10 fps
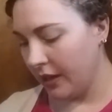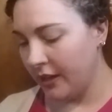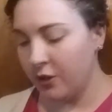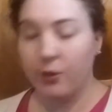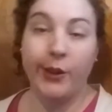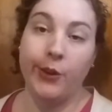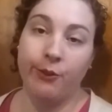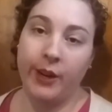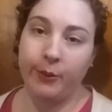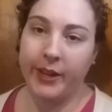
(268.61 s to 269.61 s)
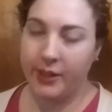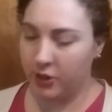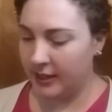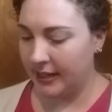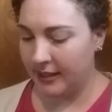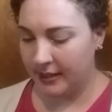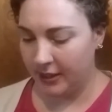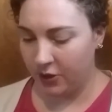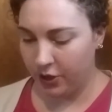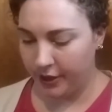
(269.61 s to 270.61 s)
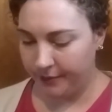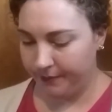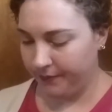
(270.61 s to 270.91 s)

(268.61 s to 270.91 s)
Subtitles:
and so I knew right away I just had to stitch it.